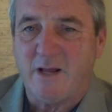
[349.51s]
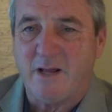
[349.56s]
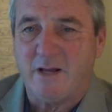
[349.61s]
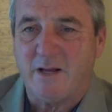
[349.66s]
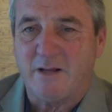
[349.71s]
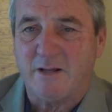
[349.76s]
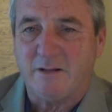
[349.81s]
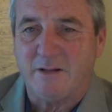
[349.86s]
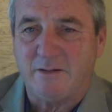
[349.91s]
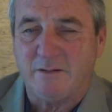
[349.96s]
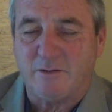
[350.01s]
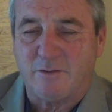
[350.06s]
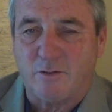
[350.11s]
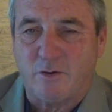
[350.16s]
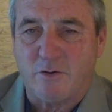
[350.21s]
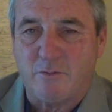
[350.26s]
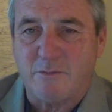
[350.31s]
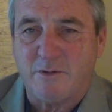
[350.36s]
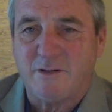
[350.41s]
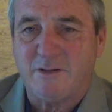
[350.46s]
And they
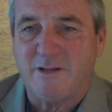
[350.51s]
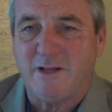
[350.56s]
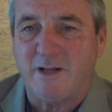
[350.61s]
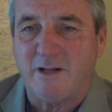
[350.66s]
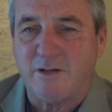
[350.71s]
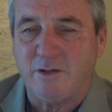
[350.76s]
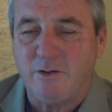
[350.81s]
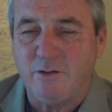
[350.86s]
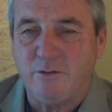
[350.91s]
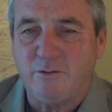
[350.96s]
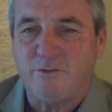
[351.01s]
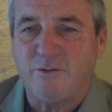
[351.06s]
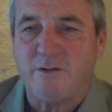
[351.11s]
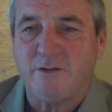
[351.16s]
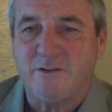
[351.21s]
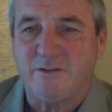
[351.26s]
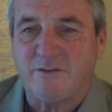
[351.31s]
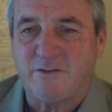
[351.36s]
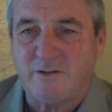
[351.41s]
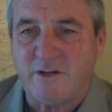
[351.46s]
determined that using
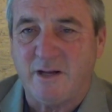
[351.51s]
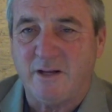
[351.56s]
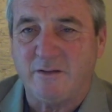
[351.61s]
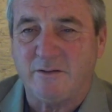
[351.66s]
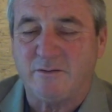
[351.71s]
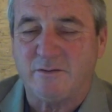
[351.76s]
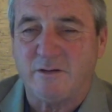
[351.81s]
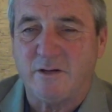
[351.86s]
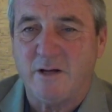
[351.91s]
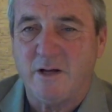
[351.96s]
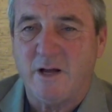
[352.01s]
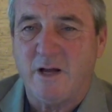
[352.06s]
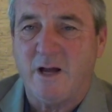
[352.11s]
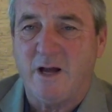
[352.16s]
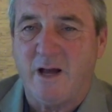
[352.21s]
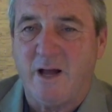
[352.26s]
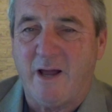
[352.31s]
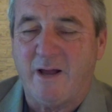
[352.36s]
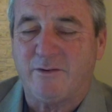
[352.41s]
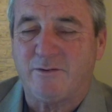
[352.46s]
the states
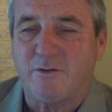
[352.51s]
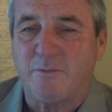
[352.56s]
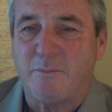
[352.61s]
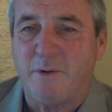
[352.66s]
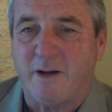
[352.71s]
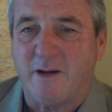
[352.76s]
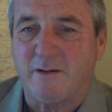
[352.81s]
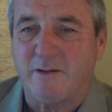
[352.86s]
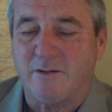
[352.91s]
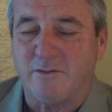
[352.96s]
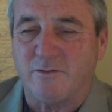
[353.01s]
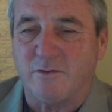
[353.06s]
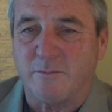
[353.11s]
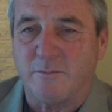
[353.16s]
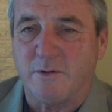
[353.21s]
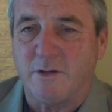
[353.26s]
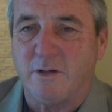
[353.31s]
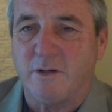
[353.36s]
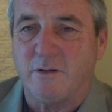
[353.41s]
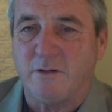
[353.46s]
as the
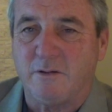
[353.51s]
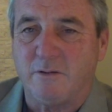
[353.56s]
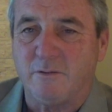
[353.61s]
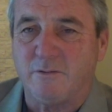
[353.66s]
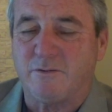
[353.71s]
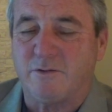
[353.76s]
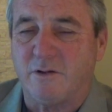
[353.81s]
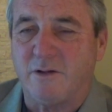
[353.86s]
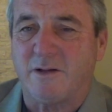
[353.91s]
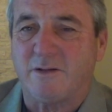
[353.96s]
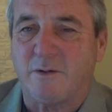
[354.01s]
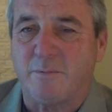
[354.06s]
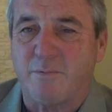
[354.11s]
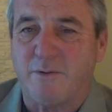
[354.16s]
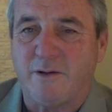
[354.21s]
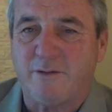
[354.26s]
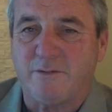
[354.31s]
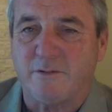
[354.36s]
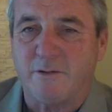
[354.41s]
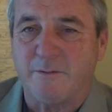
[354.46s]
mechanism to select a
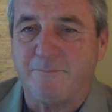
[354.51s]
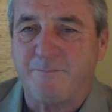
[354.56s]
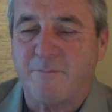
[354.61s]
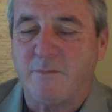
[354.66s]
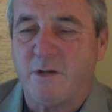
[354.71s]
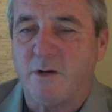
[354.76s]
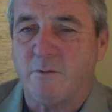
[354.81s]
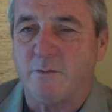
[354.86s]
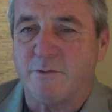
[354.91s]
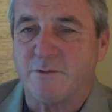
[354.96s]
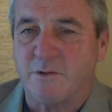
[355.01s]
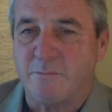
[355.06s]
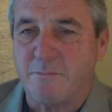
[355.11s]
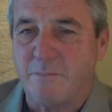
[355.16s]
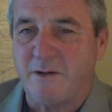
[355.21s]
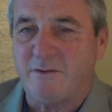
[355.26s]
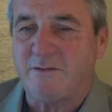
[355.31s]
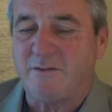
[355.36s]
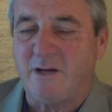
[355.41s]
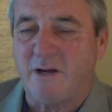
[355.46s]
president was the
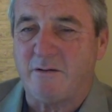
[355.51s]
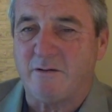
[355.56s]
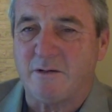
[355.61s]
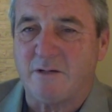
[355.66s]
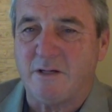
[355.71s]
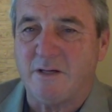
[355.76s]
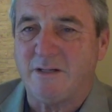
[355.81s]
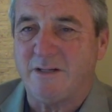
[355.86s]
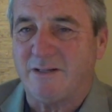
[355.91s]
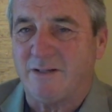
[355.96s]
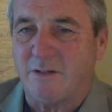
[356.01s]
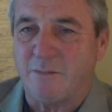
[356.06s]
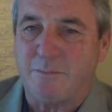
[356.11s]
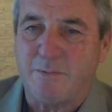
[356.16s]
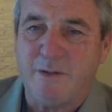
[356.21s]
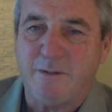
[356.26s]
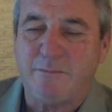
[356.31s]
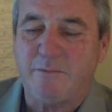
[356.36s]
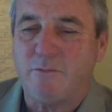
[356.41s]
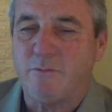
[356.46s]
best guarantee that the
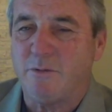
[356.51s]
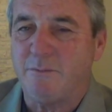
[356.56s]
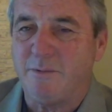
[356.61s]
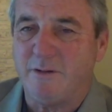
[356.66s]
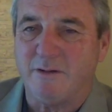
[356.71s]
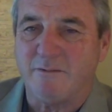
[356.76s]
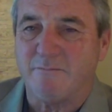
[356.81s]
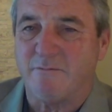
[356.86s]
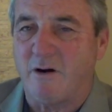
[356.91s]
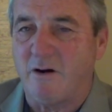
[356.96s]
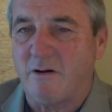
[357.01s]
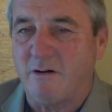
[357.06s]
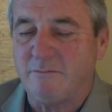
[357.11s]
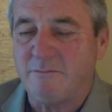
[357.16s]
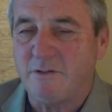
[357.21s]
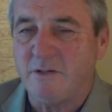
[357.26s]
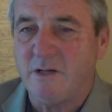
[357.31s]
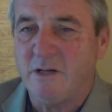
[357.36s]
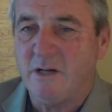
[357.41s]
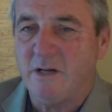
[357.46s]
people would be
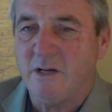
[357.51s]
involved.